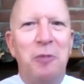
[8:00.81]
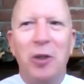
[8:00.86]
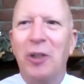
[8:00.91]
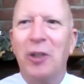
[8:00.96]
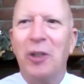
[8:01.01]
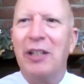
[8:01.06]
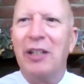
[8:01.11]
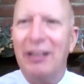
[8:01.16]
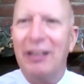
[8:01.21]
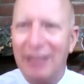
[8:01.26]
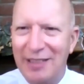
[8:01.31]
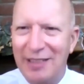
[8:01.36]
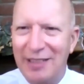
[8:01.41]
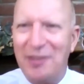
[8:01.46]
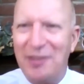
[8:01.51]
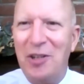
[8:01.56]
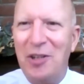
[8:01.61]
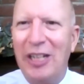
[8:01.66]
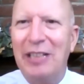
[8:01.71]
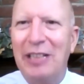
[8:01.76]
and as
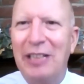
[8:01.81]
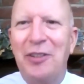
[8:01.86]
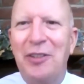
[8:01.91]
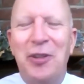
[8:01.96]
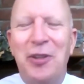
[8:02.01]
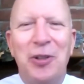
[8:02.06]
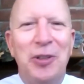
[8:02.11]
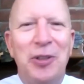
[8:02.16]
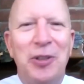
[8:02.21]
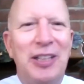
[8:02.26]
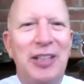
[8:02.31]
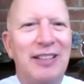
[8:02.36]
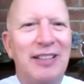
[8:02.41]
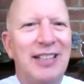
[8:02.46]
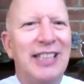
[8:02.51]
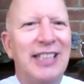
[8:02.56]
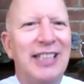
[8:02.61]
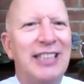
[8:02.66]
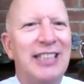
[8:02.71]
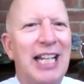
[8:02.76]
9:30 at night
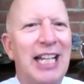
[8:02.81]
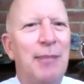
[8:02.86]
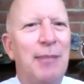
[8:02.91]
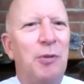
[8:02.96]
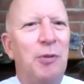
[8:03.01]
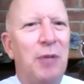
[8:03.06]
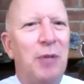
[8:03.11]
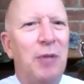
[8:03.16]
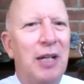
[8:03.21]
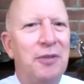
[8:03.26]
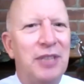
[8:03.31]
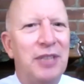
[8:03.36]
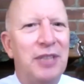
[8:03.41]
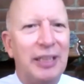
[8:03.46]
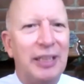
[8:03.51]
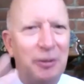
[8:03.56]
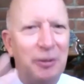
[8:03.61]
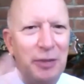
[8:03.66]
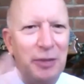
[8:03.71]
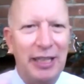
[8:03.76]
came around, I
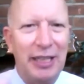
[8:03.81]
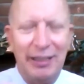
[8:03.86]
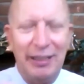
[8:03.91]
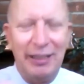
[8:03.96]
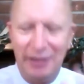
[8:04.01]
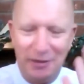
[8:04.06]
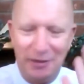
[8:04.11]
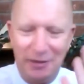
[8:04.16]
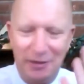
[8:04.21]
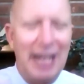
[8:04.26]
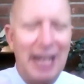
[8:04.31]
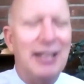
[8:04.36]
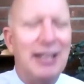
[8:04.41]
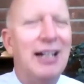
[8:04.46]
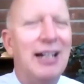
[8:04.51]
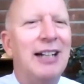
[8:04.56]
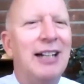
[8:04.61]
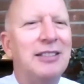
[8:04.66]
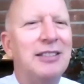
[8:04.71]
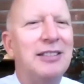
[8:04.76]
had a hot
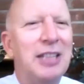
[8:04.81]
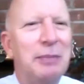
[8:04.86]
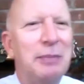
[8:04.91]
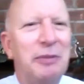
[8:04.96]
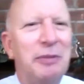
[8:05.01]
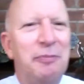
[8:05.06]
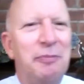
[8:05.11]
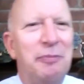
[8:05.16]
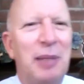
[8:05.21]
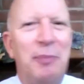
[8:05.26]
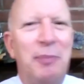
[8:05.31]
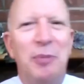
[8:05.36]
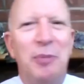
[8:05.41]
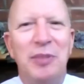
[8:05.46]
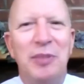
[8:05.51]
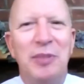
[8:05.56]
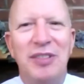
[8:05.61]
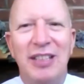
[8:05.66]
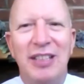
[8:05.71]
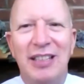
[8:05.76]
cup of peppermint
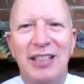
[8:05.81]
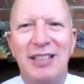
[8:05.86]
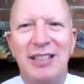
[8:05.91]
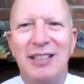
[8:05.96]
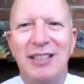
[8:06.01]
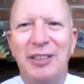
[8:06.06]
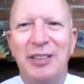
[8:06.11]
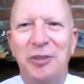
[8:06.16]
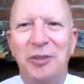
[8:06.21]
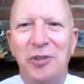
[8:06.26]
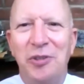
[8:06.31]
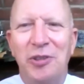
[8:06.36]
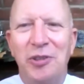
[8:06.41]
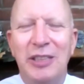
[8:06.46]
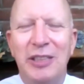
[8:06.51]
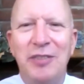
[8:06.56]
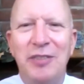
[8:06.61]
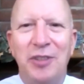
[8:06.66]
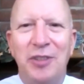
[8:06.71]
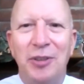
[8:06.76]
tea, as I usually
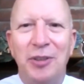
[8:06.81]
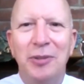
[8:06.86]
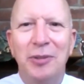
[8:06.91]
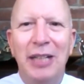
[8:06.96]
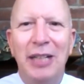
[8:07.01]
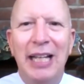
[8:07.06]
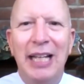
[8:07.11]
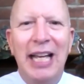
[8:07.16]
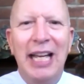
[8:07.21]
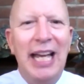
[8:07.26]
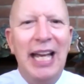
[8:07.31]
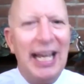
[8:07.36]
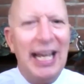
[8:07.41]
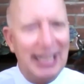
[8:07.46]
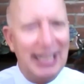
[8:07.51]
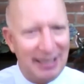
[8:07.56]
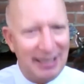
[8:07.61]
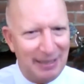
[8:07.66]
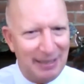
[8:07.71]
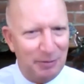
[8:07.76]
do. And as
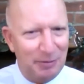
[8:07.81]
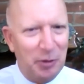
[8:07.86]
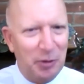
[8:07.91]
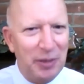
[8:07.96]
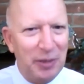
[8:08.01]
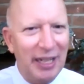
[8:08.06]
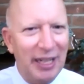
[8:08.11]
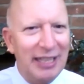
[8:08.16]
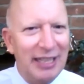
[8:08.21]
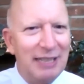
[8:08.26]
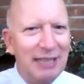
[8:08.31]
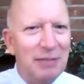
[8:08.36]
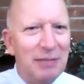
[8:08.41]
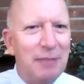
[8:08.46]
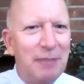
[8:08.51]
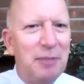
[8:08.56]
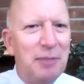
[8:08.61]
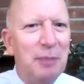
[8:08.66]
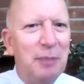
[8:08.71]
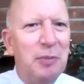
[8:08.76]
I'm creating my
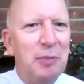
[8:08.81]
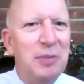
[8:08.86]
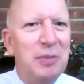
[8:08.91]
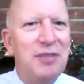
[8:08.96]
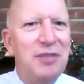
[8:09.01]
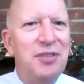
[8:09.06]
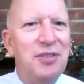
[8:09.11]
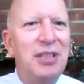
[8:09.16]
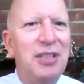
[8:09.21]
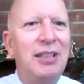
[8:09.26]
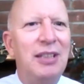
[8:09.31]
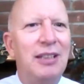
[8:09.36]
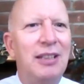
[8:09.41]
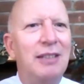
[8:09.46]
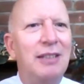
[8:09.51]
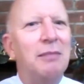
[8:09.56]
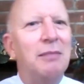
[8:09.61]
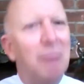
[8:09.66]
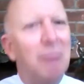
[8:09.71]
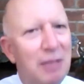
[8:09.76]
peppermint tea,
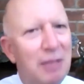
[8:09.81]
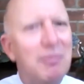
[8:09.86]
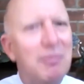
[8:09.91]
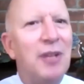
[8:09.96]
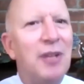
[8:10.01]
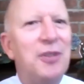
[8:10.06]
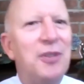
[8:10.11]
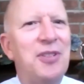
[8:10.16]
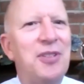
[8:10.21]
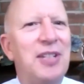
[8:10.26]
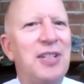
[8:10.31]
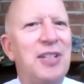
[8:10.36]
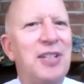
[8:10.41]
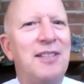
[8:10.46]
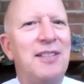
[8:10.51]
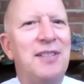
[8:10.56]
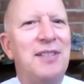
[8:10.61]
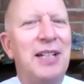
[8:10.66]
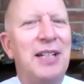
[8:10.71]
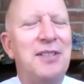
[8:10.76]
my mother stands
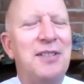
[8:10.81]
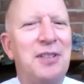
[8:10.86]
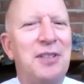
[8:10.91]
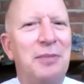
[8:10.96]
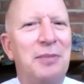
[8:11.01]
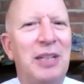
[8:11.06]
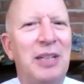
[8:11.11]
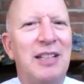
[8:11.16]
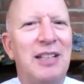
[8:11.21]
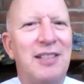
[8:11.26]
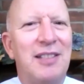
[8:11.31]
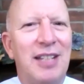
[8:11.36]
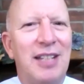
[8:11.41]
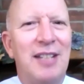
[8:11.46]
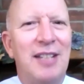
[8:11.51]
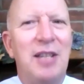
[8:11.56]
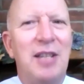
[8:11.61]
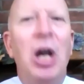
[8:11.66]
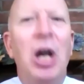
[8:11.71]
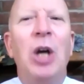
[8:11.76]
next to me and says,
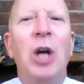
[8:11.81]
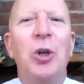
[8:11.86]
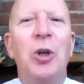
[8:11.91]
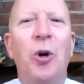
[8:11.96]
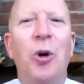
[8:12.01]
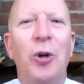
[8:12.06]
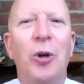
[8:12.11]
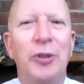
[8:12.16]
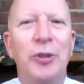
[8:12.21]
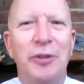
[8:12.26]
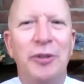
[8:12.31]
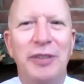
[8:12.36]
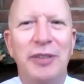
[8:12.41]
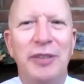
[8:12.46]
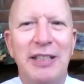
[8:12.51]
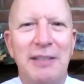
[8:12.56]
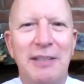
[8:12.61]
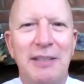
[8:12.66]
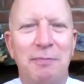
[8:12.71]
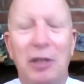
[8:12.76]
call your niece
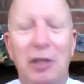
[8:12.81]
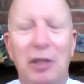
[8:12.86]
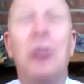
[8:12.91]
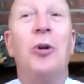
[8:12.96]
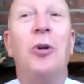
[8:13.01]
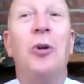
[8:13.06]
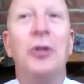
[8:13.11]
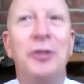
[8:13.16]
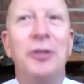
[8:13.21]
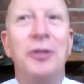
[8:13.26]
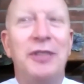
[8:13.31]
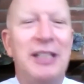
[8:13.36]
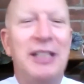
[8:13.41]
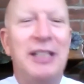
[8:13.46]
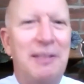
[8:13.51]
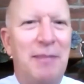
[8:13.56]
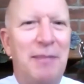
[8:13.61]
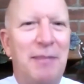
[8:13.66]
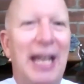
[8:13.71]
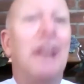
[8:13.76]

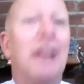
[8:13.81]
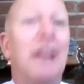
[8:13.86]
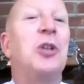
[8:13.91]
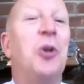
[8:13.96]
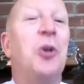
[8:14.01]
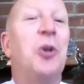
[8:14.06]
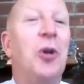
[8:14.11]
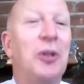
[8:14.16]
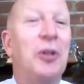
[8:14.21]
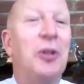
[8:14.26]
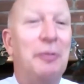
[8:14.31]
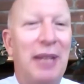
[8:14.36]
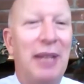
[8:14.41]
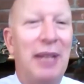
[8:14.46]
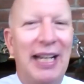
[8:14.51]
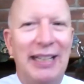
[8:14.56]
back, call her back.